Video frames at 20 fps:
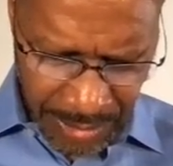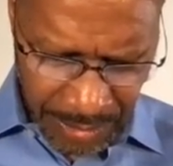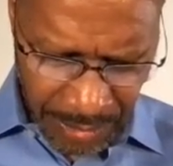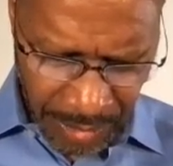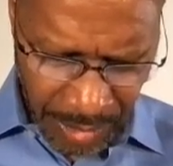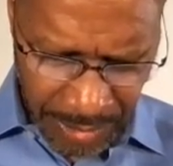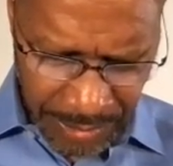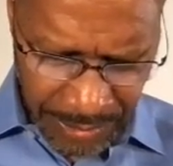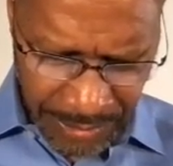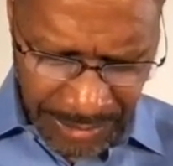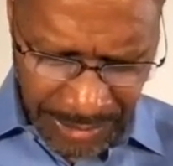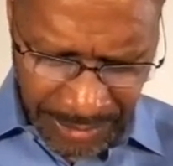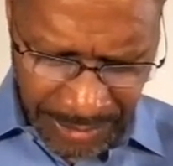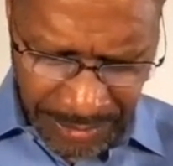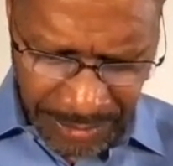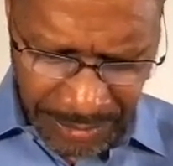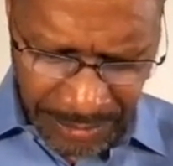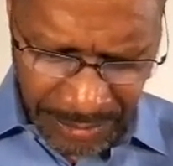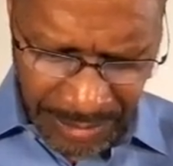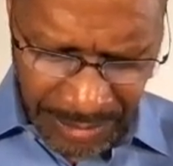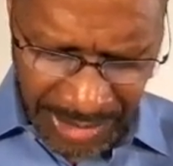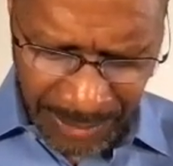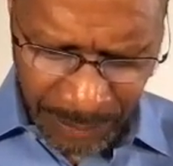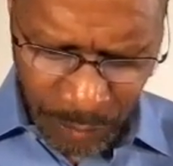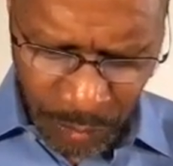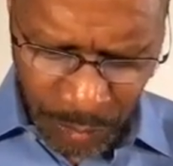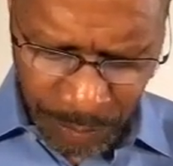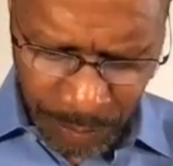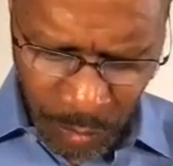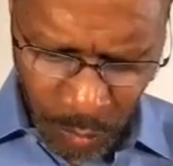God said to
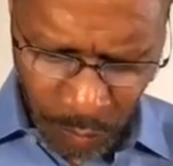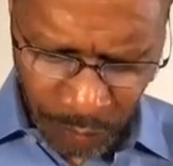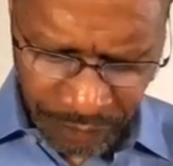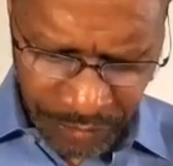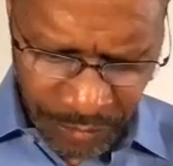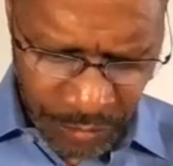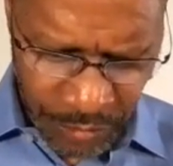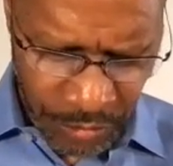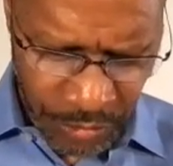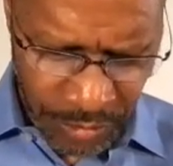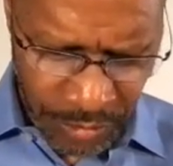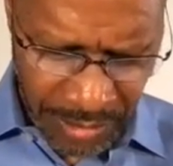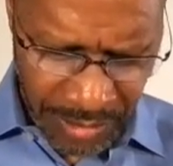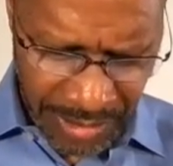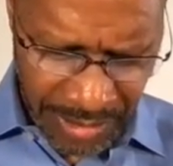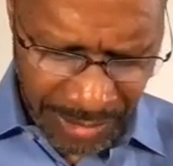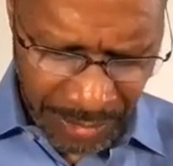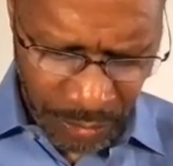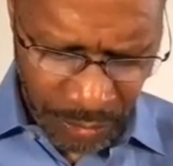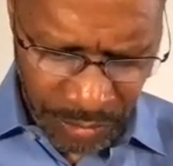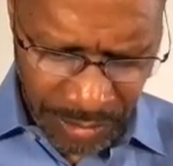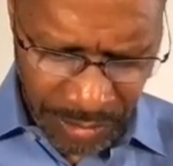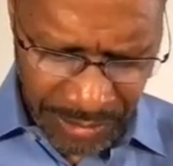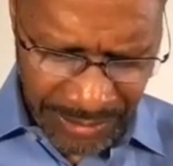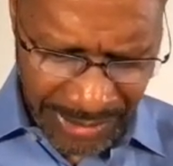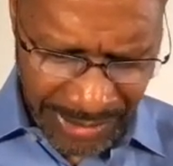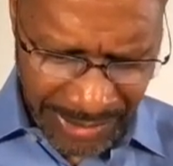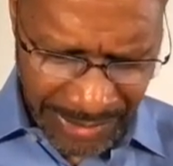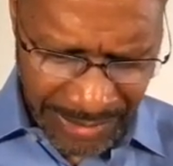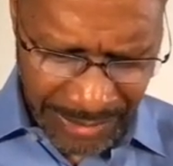Abram, know for certain that your
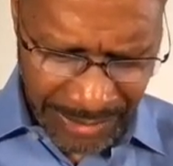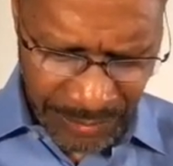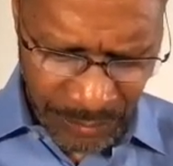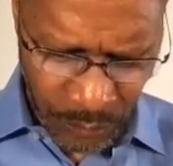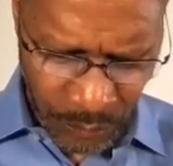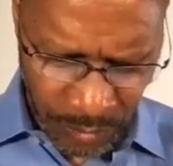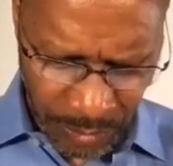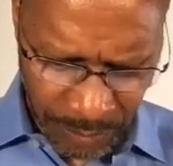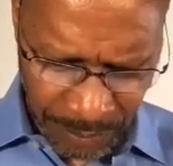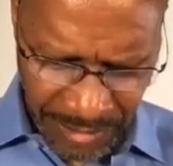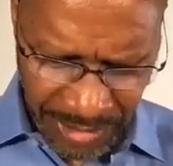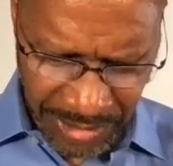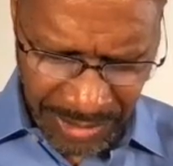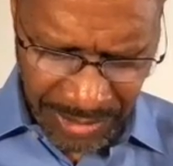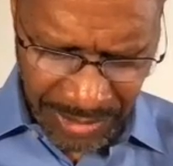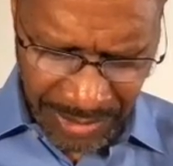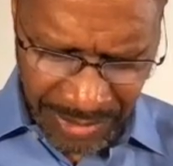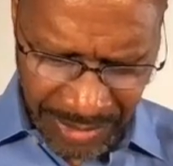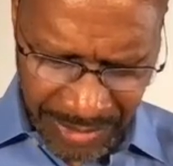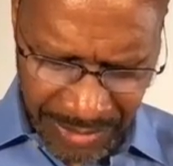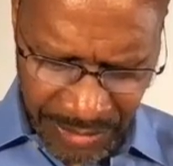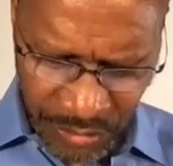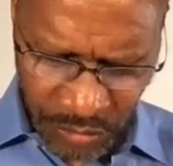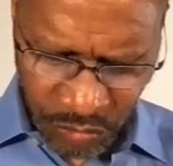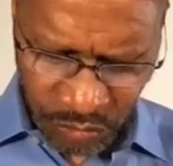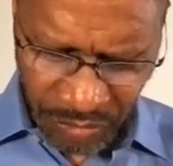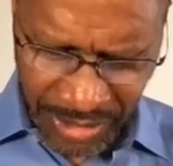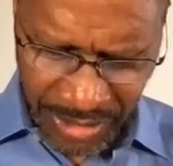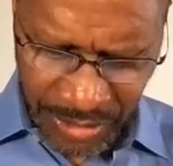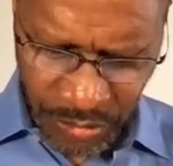descendants will be
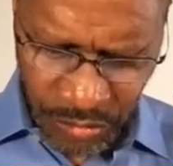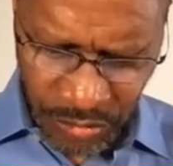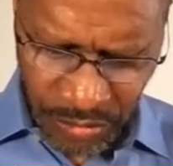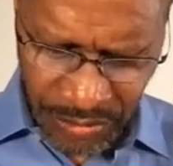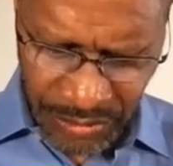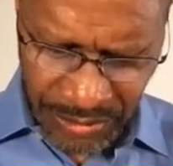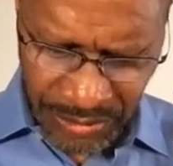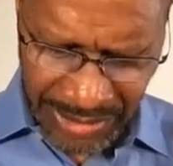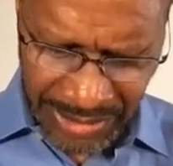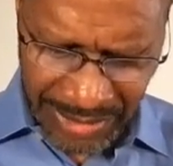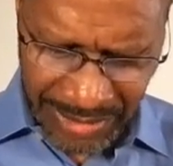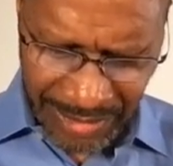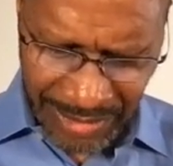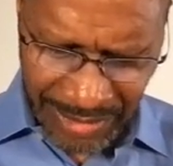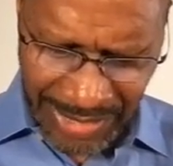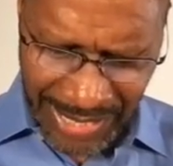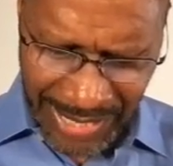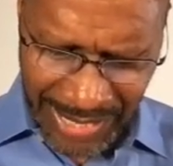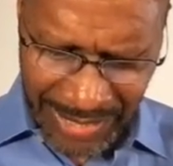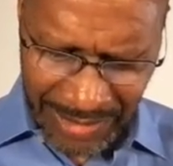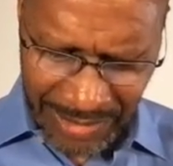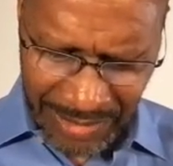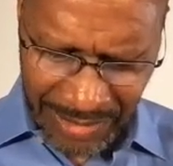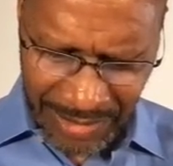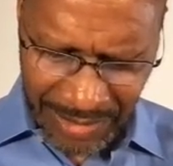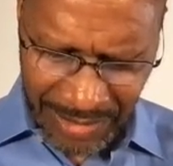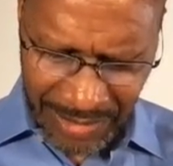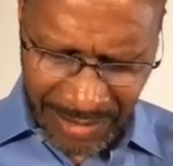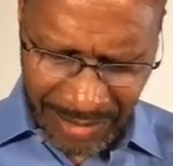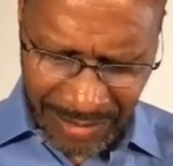strangers in a
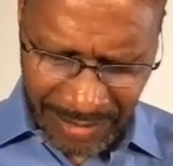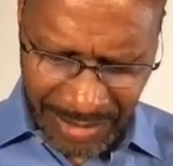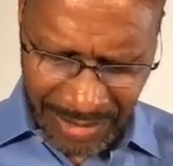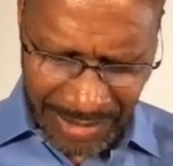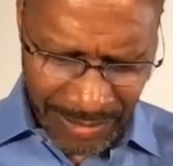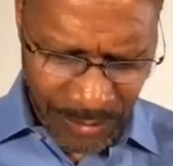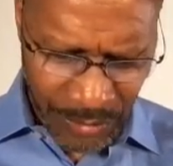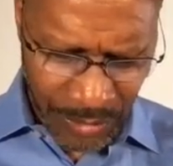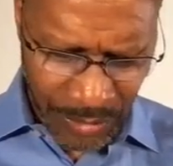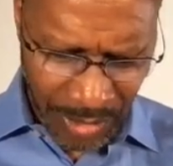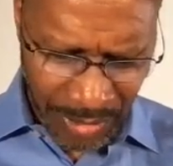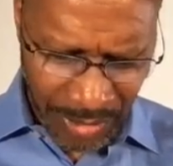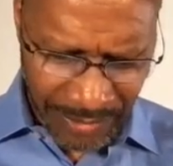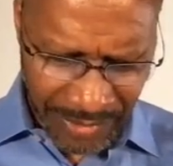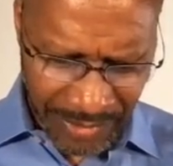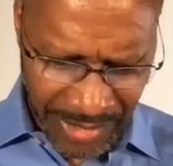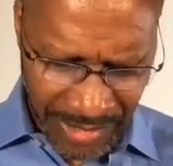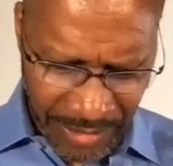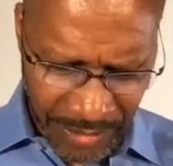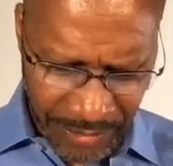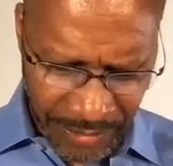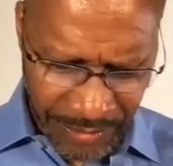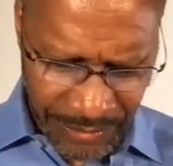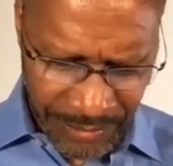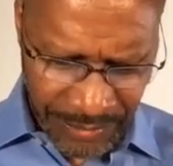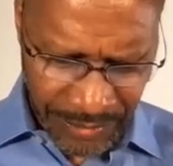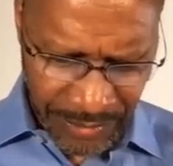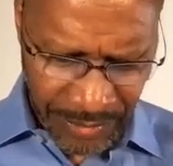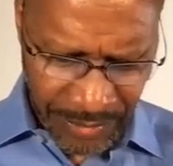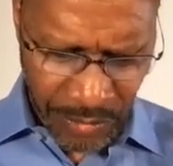land that is not
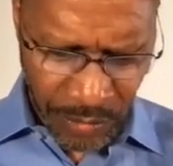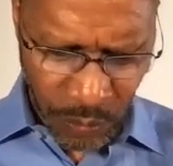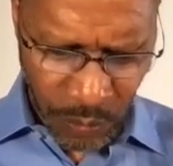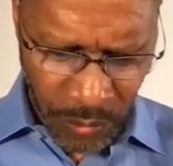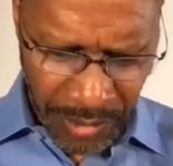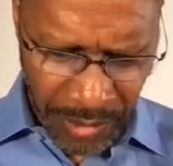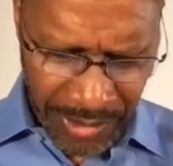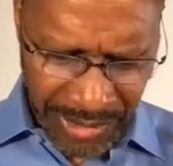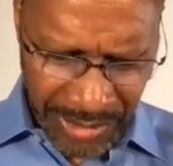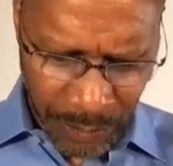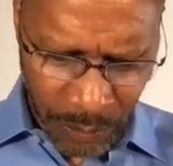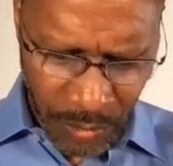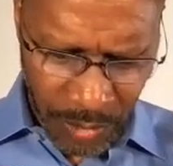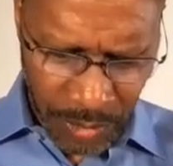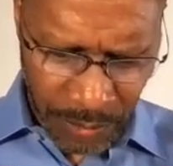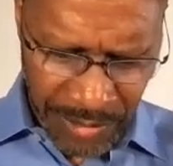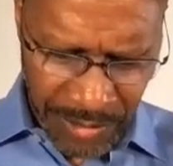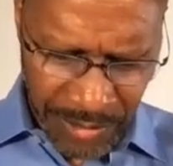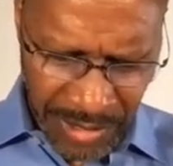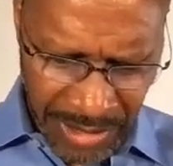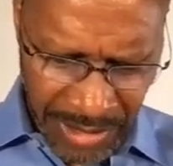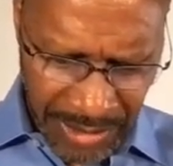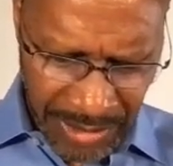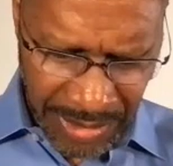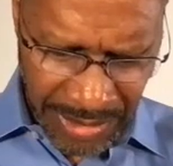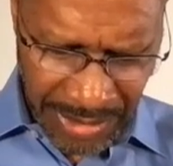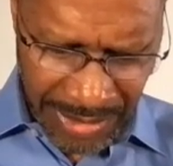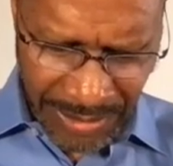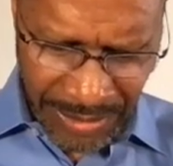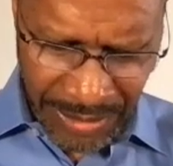theirs, where they will
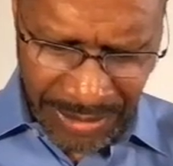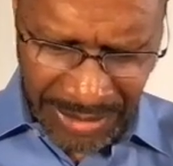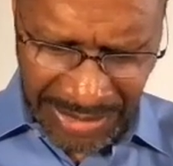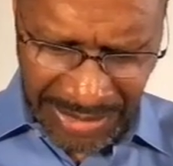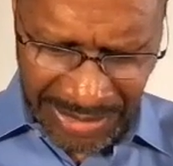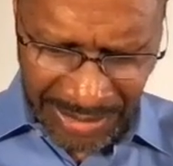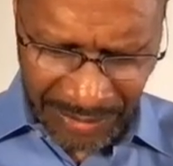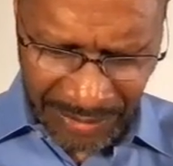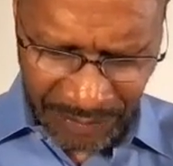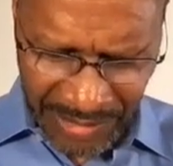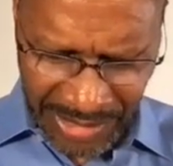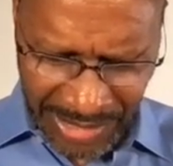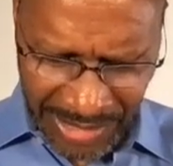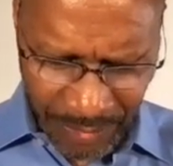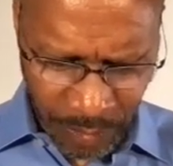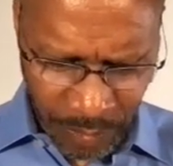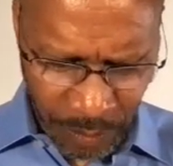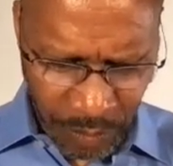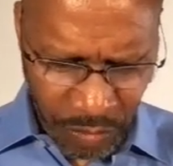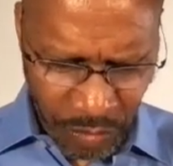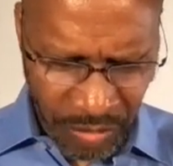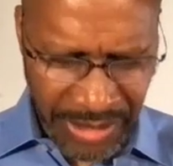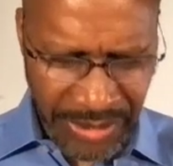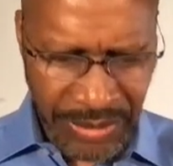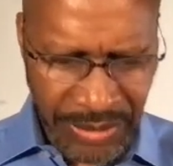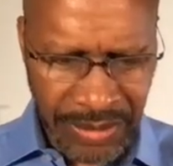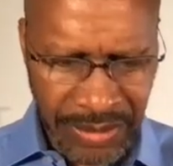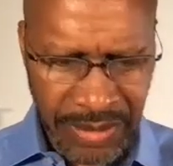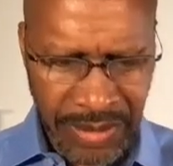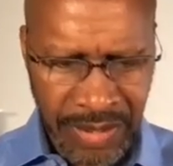be enslaved and
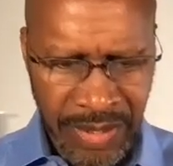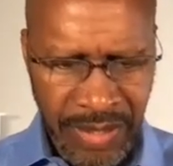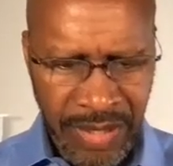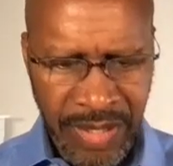oppressed